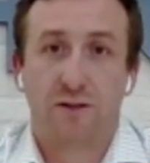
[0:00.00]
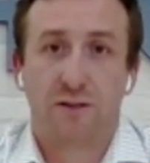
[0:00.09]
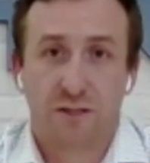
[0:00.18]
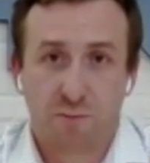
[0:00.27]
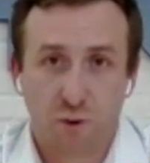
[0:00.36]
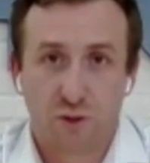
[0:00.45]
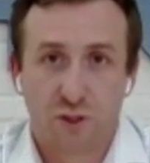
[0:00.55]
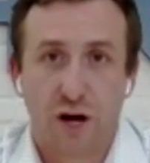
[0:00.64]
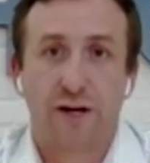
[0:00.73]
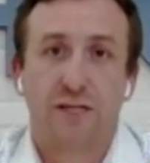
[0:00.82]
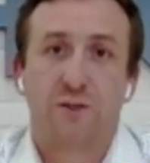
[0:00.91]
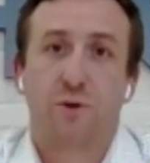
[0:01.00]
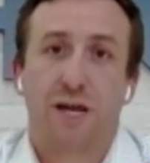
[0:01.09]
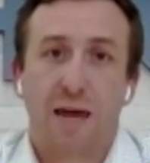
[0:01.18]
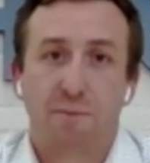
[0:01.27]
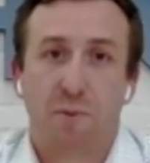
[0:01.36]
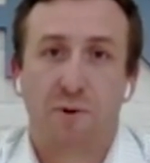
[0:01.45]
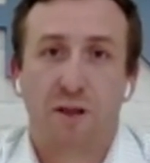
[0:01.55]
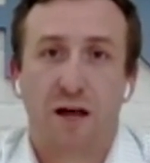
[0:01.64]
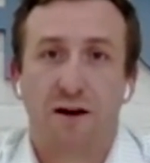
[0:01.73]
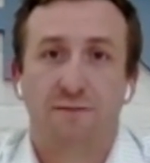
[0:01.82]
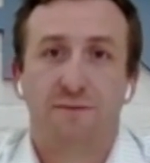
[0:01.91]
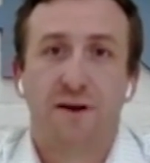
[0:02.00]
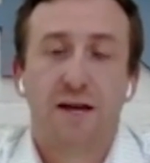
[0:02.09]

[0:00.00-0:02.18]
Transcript: disposal targets were capable of